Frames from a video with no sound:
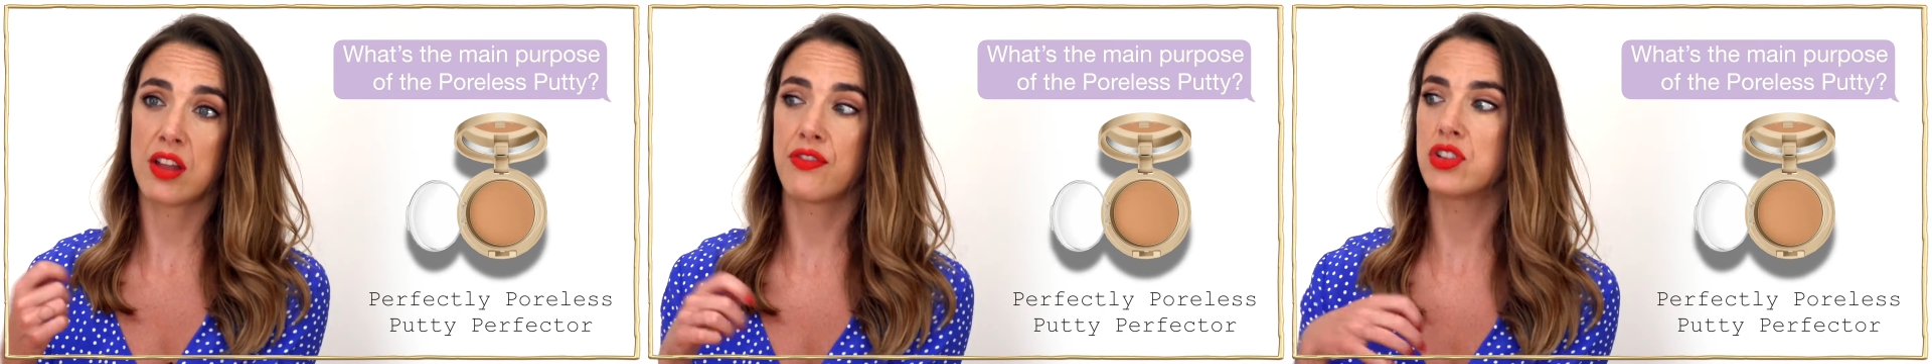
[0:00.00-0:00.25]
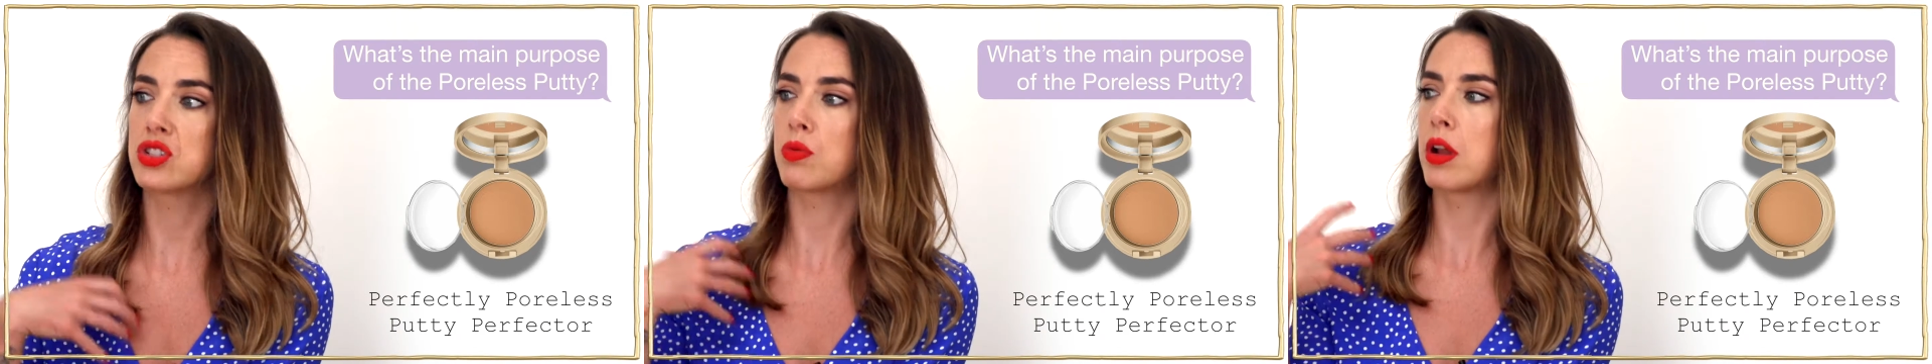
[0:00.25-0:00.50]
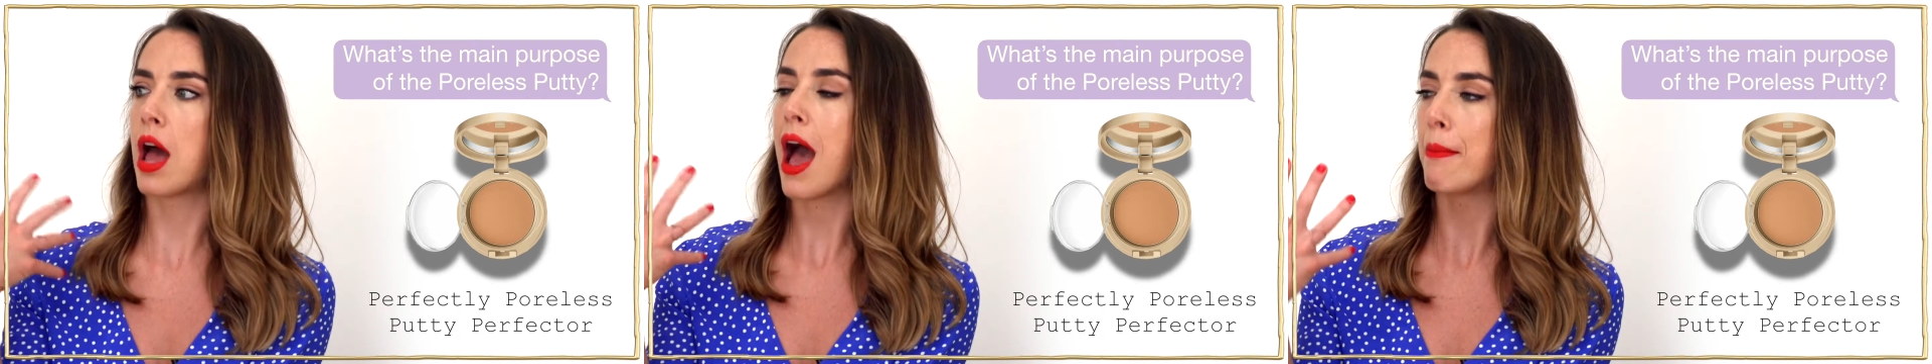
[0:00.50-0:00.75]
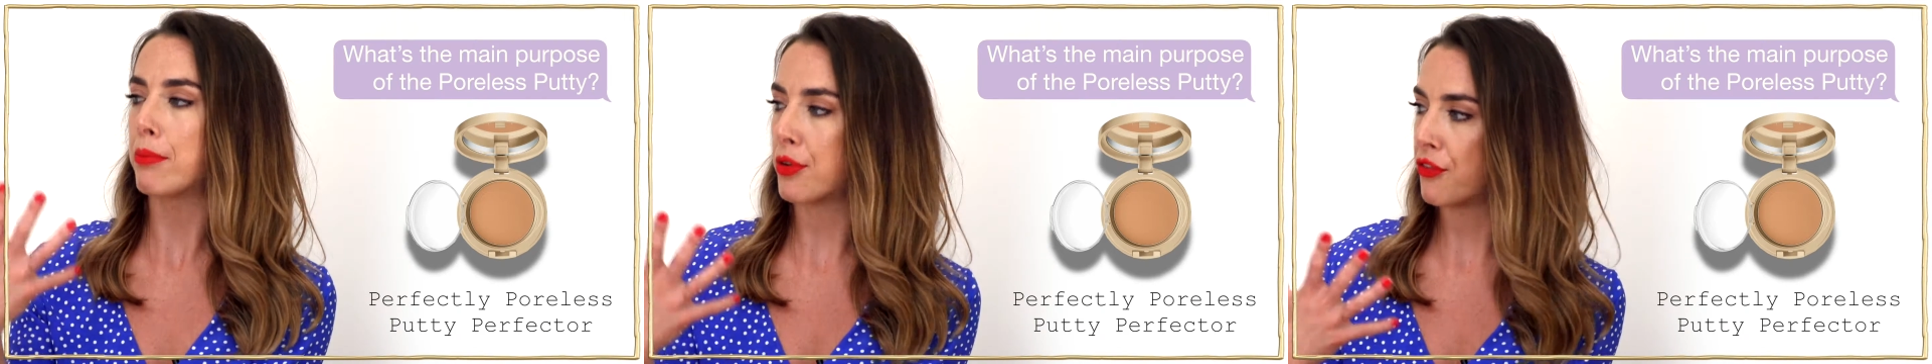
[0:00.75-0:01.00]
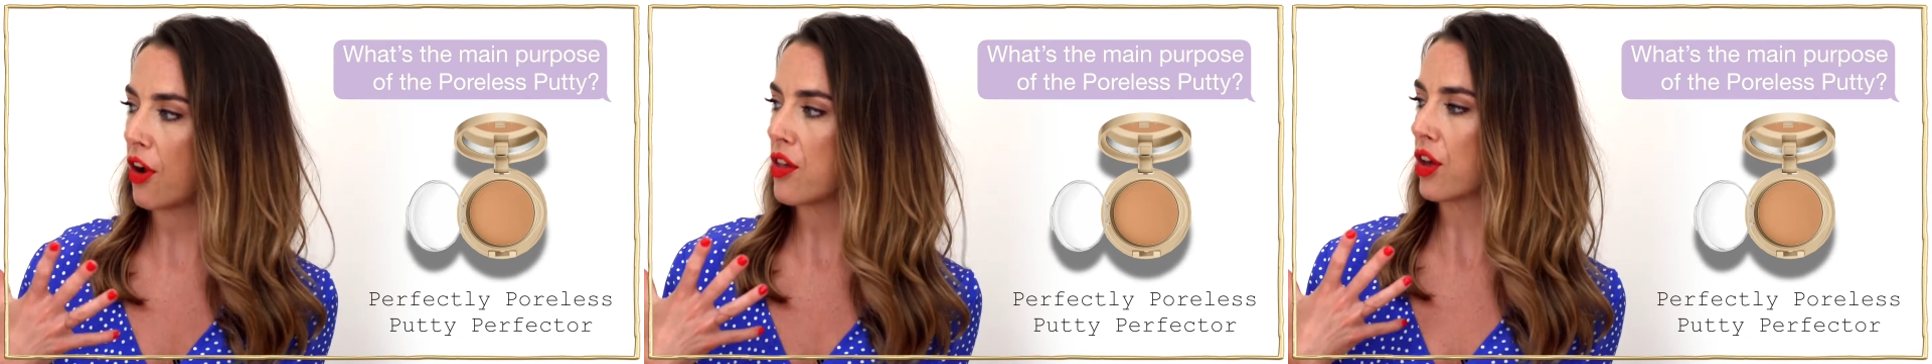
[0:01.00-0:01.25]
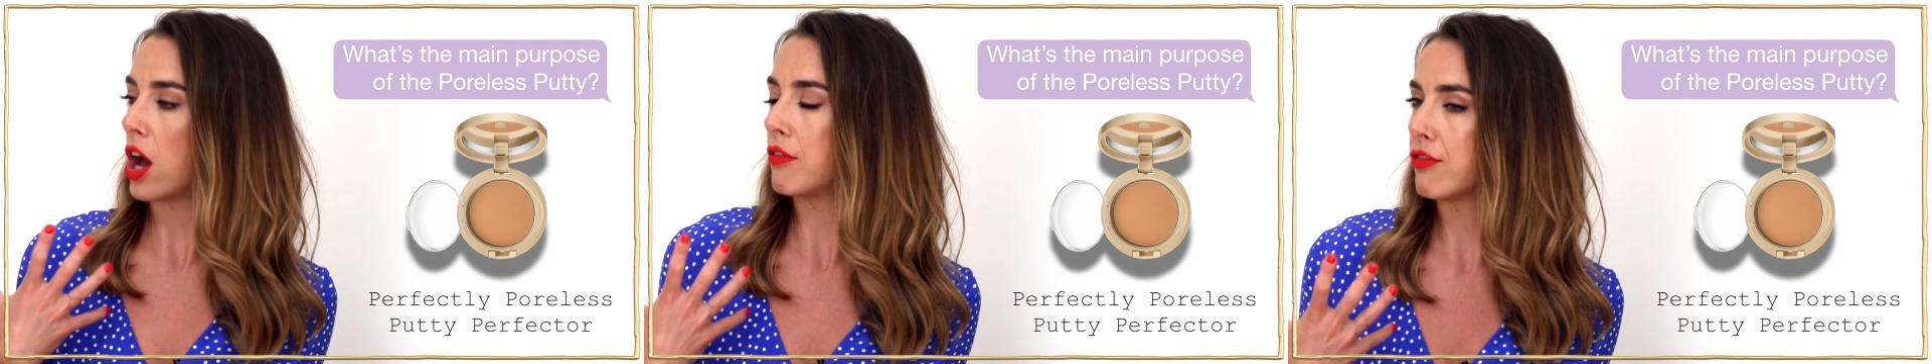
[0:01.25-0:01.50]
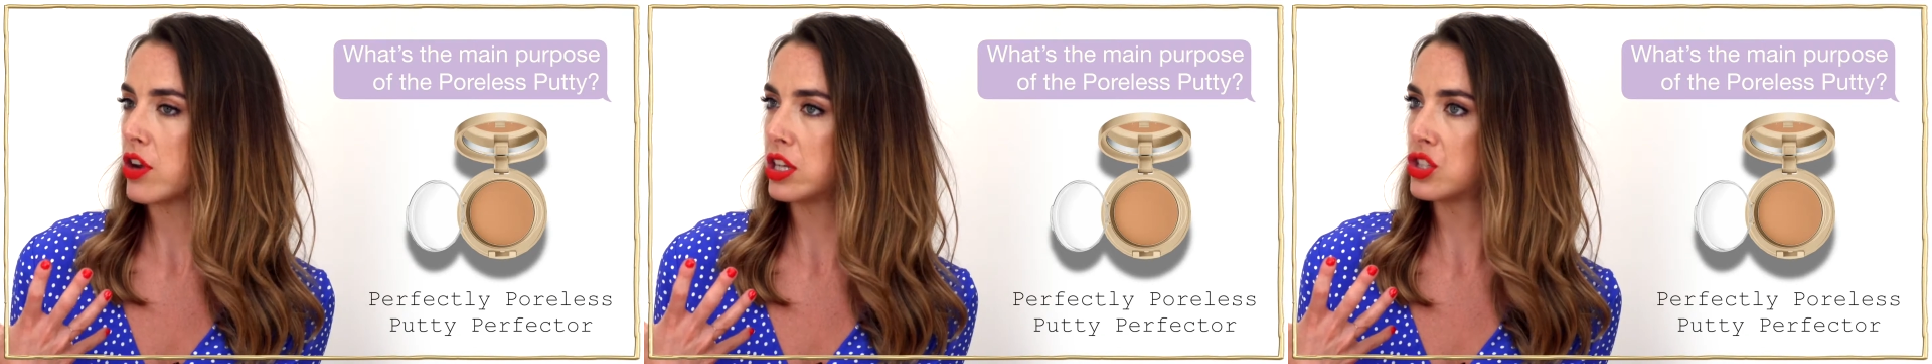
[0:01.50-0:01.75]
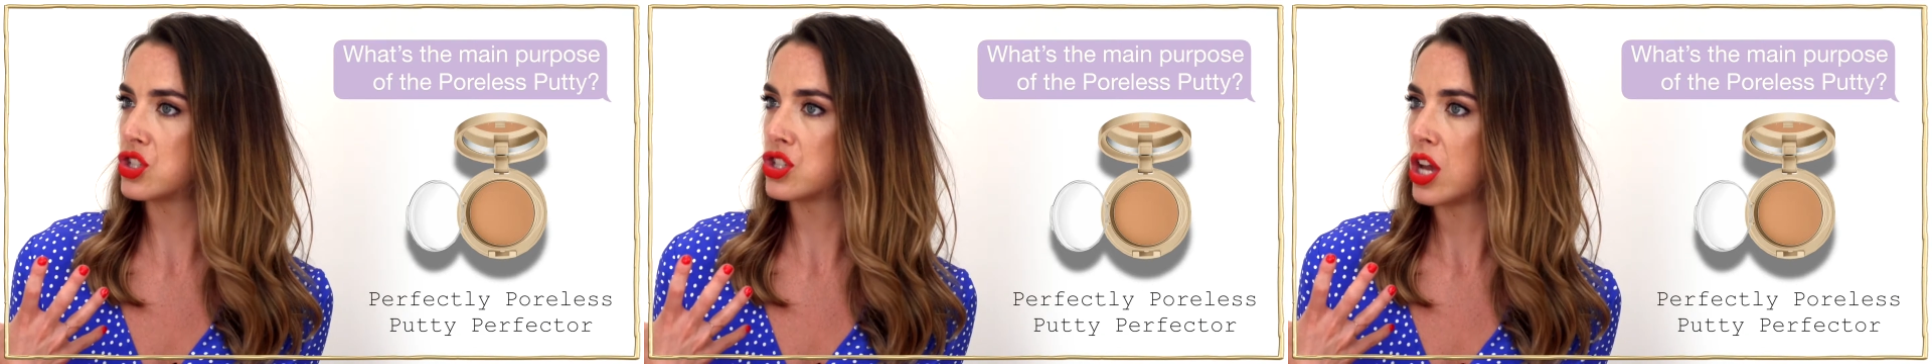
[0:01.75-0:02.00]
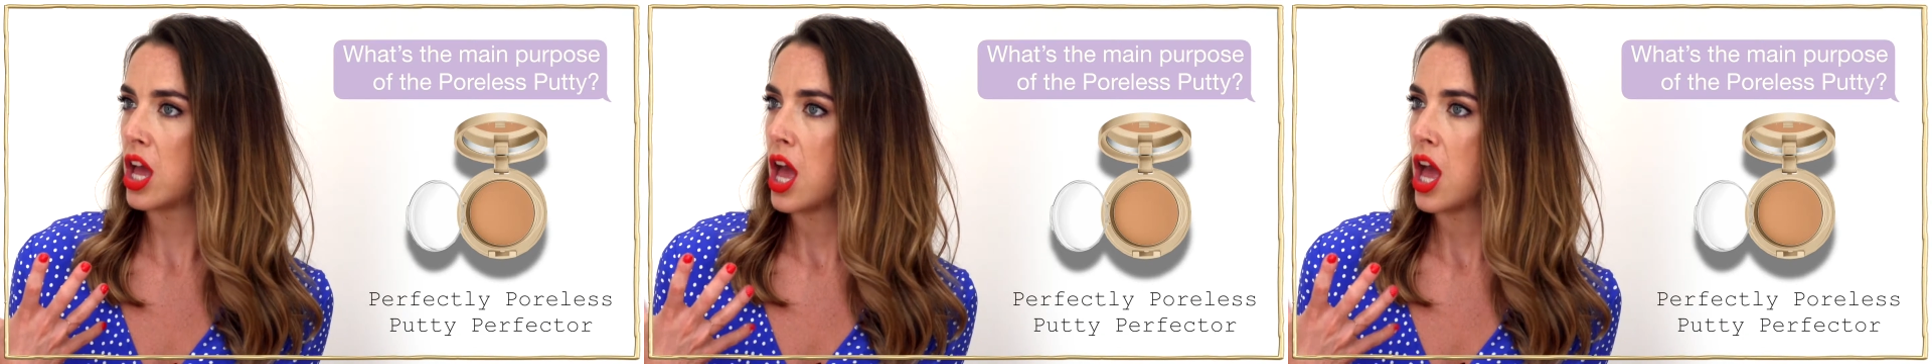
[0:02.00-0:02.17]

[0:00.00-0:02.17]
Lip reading: if you just want to amplify the coverage.